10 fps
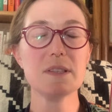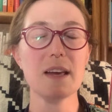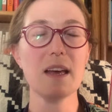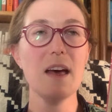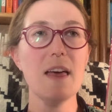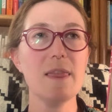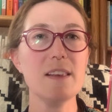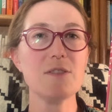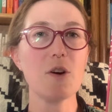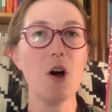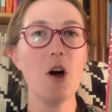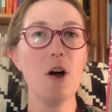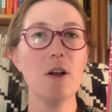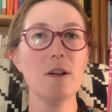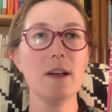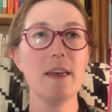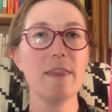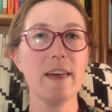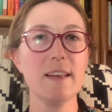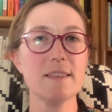Like these are all
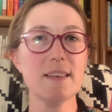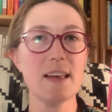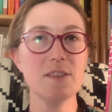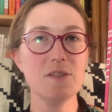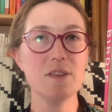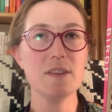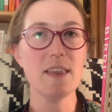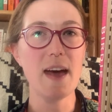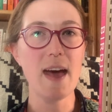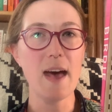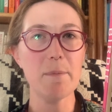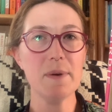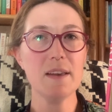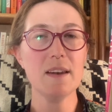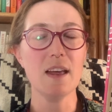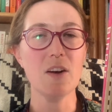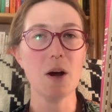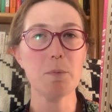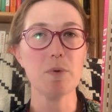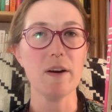things that, that happen and are
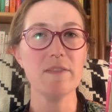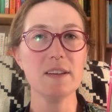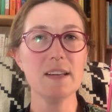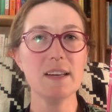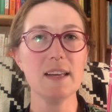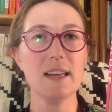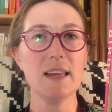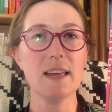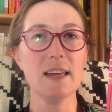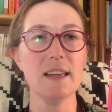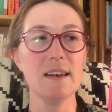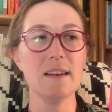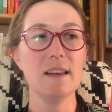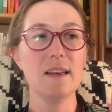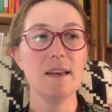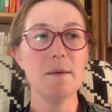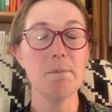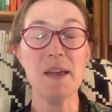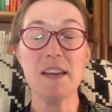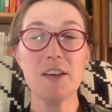prevalent in
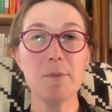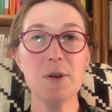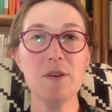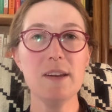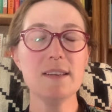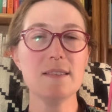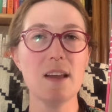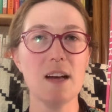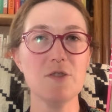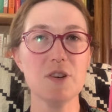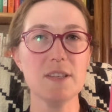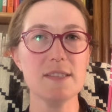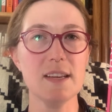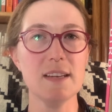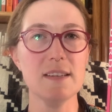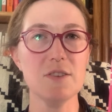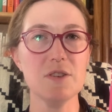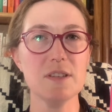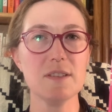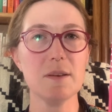many communities, not just the
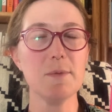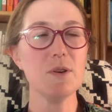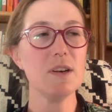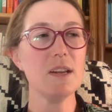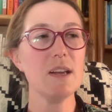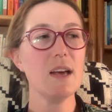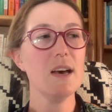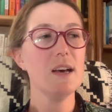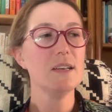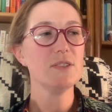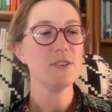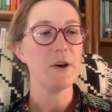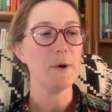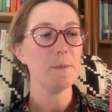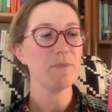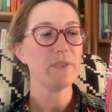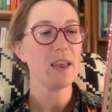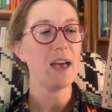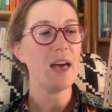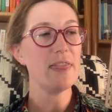Indigenous community. So
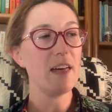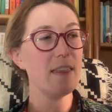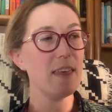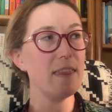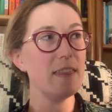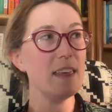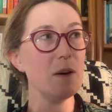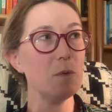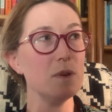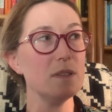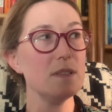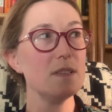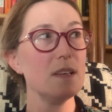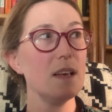I thought that it was